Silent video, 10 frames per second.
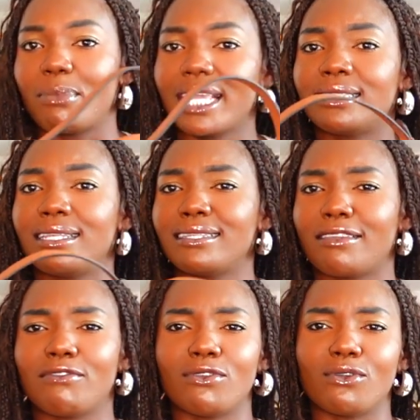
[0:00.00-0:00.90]
basis
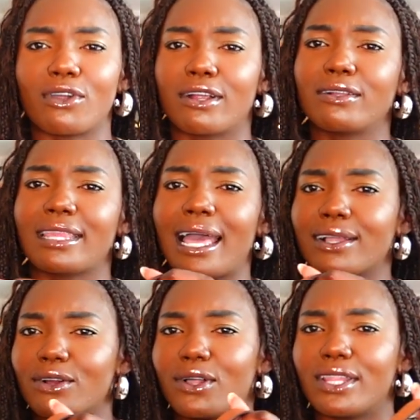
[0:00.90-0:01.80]
if you are
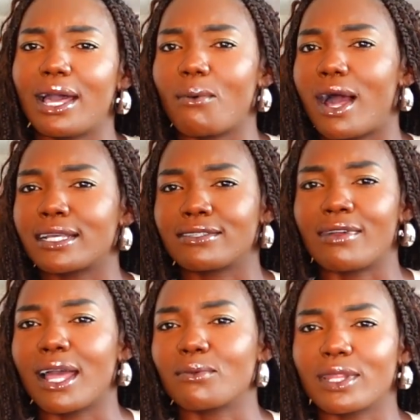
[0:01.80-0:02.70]
that girl that walks
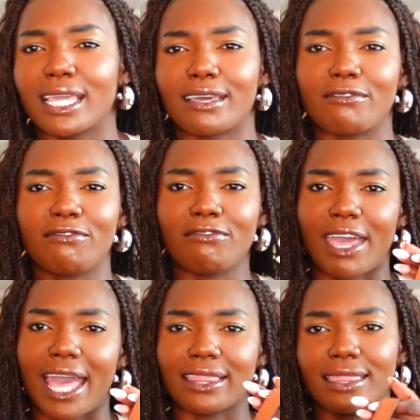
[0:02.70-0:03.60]
around with like a
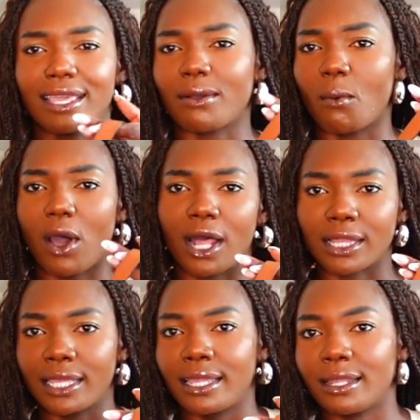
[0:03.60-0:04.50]
fat, thick
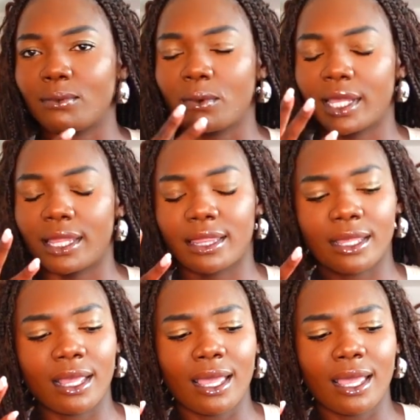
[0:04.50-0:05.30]
wallet with,